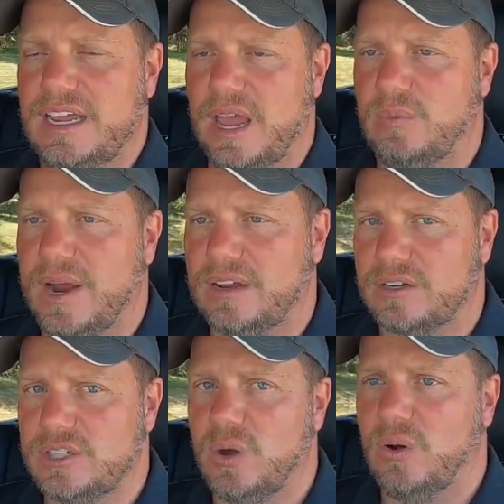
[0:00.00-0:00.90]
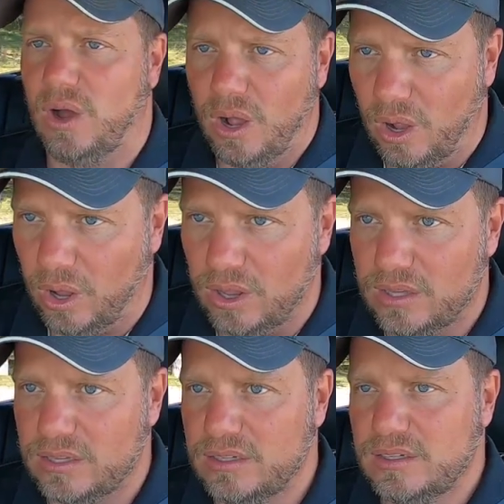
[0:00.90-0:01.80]
And regular tow haul,
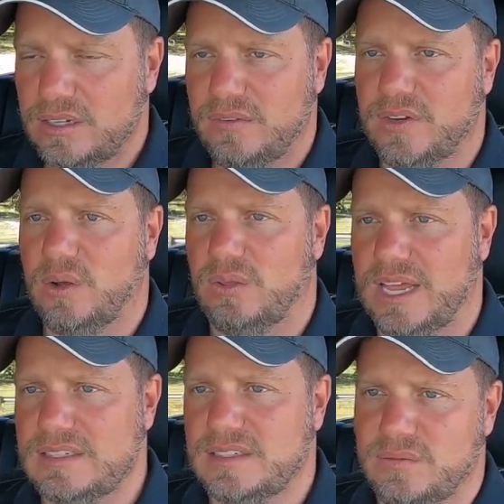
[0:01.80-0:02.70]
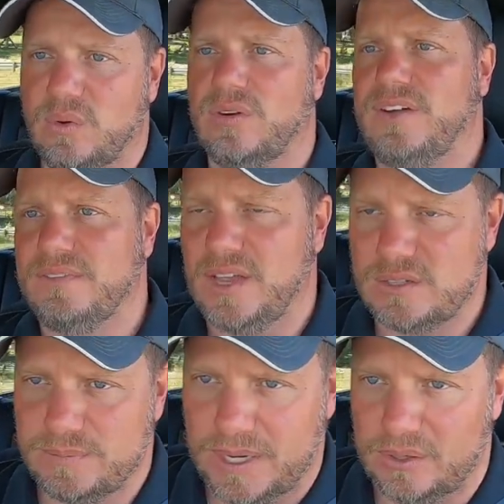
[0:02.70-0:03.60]
if you go less than 4,000 or
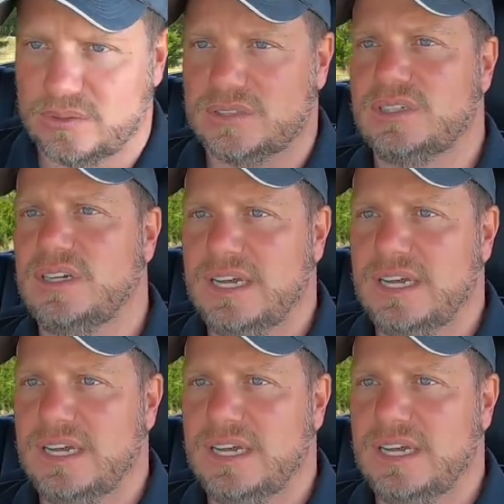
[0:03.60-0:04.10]
5,000 pounds,